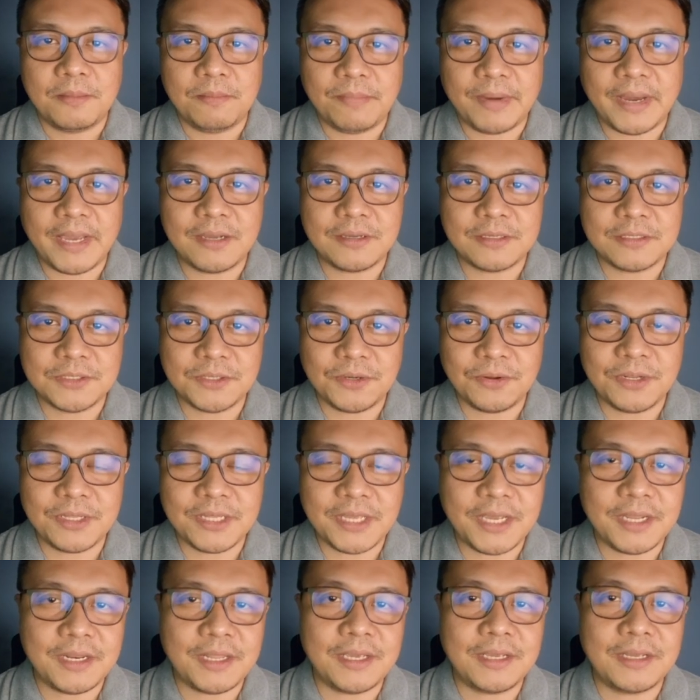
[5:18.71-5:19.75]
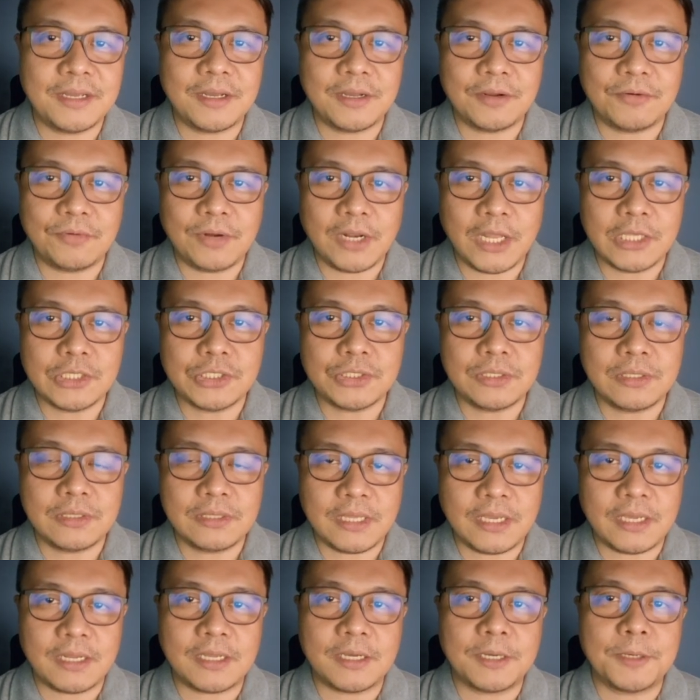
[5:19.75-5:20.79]
By consolidating relational
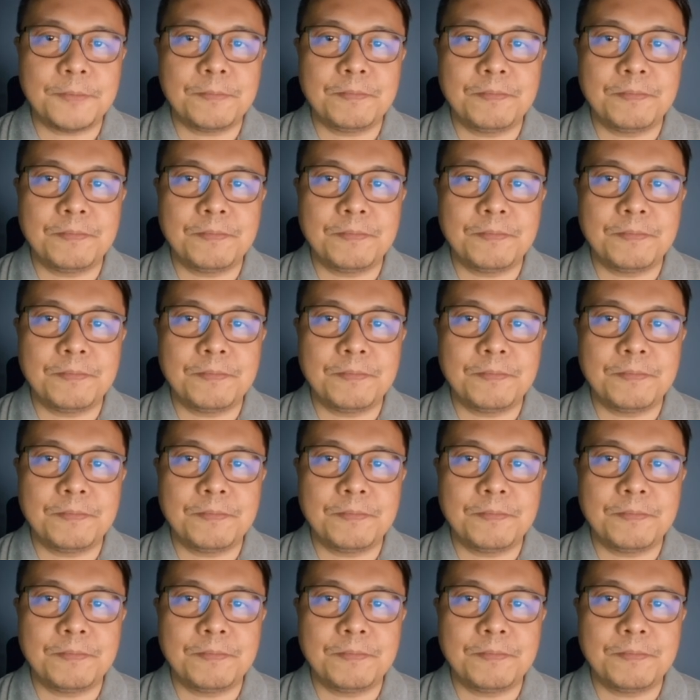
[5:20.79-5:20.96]
data,